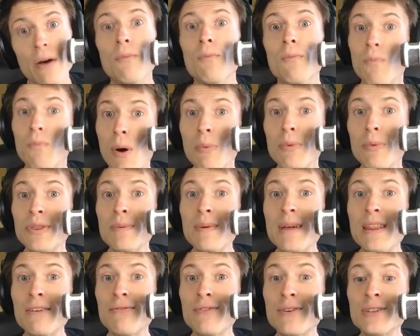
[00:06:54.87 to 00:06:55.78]
What would be
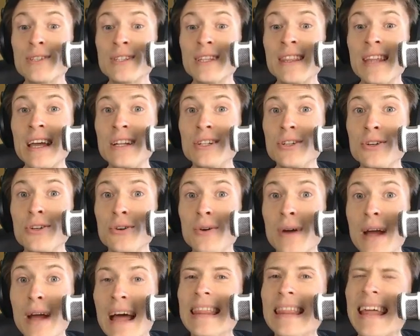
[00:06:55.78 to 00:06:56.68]
the first thing they do?
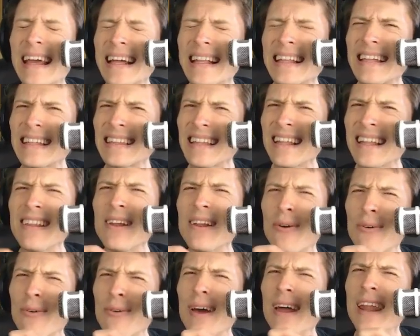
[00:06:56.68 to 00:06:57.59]
They click the
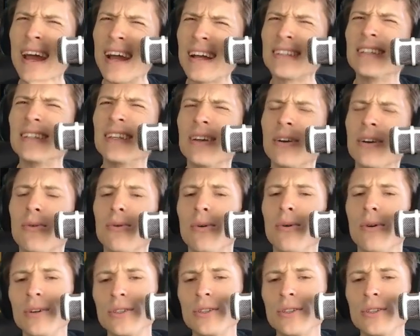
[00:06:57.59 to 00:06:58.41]
little red X in the corner.